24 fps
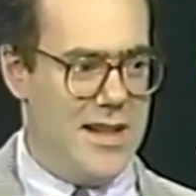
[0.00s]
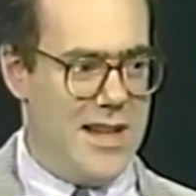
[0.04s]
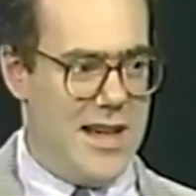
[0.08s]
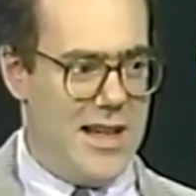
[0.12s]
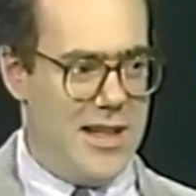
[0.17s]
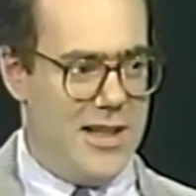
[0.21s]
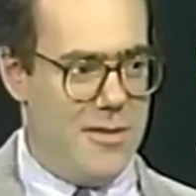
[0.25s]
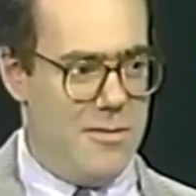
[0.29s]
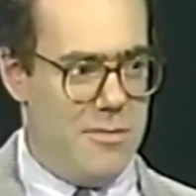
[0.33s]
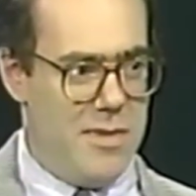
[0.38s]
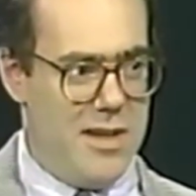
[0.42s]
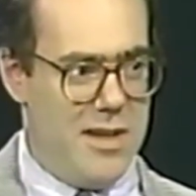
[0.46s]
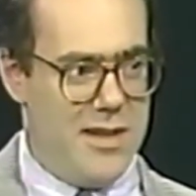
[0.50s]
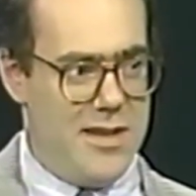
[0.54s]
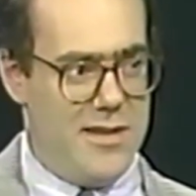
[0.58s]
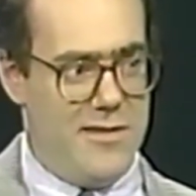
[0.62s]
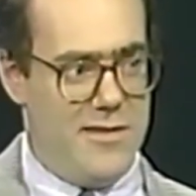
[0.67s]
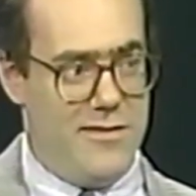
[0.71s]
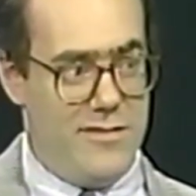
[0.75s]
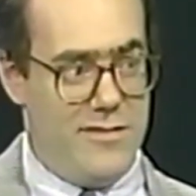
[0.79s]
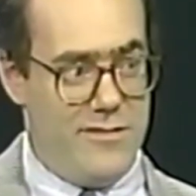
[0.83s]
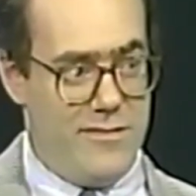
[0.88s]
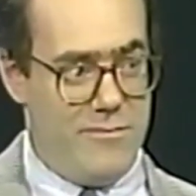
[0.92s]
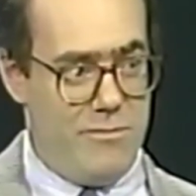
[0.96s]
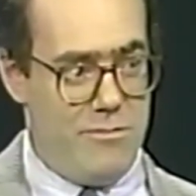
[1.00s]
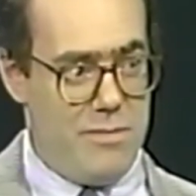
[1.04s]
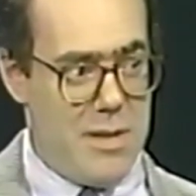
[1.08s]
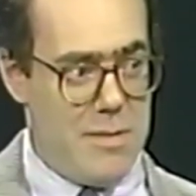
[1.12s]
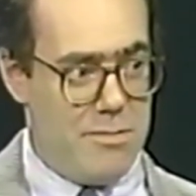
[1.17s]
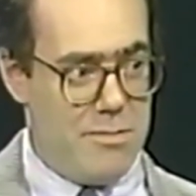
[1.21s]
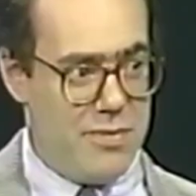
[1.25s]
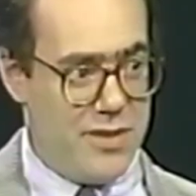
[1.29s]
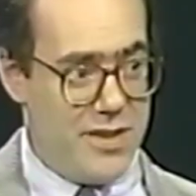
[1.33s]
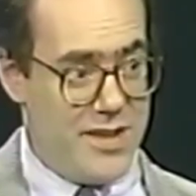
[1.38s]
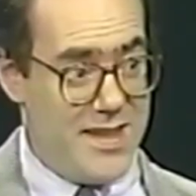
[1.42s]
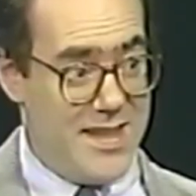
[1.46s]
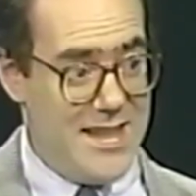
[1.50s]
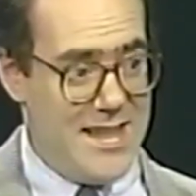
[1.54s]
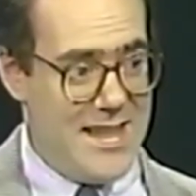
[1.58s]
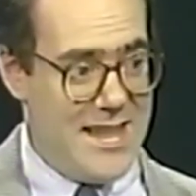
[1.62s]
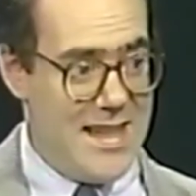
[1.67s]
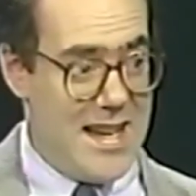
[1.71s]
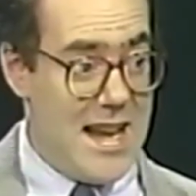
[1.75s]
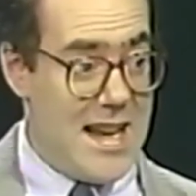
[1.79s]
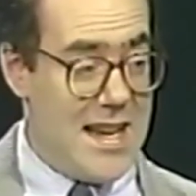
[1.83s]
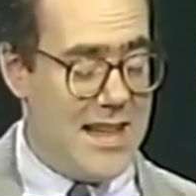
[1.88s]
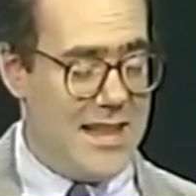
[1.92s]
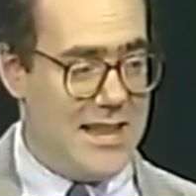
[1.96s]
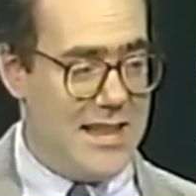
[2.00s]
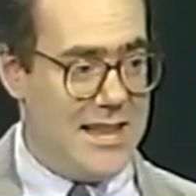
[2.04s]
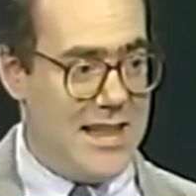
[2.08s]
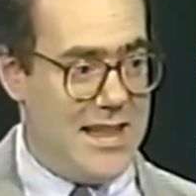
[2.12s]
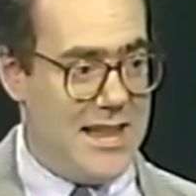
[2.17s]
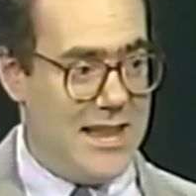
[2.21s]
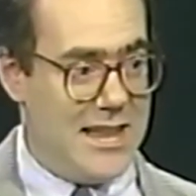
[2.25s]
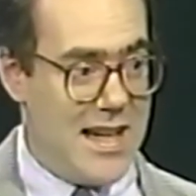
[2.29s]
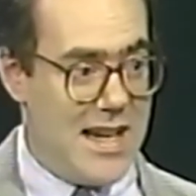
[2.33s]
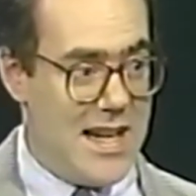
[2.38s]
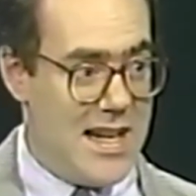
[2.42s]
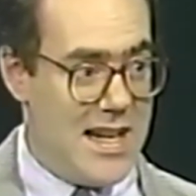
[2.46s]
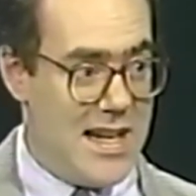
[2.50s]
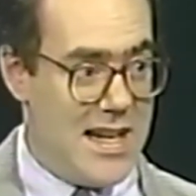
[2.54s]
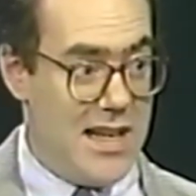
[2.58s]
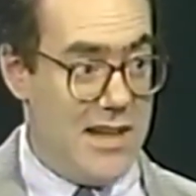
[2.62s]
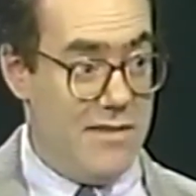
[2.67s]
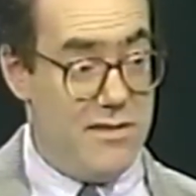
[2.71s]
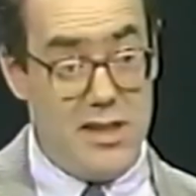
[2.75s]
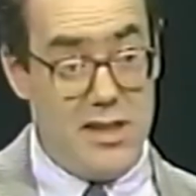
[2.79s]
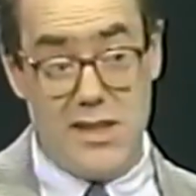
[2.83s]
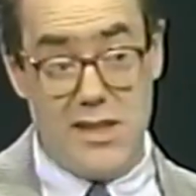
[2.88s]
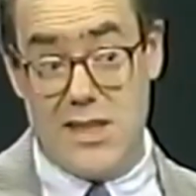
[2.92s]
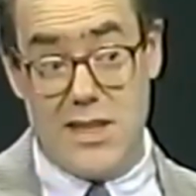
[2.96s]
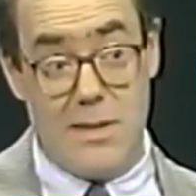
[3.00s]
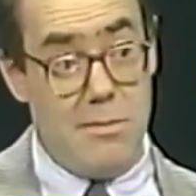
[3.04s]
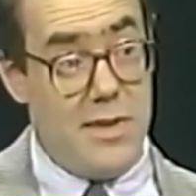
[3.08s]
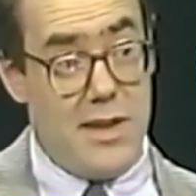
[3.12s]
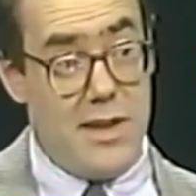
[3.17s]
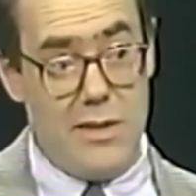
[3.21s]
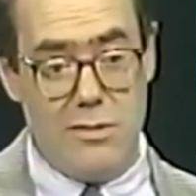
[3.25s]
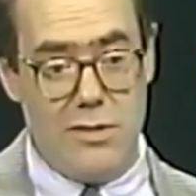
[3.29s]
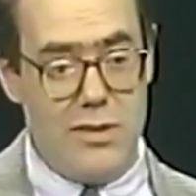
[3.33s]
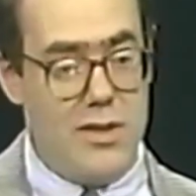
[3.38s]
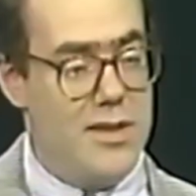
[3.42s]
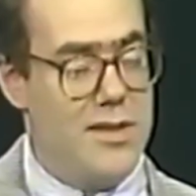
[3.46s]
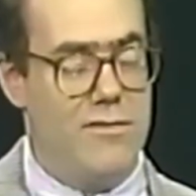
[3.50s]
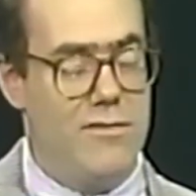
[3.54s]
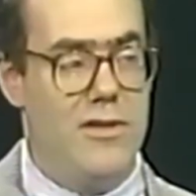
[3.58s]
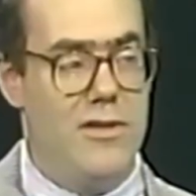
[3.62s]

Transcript: element of people's daily lives is something which has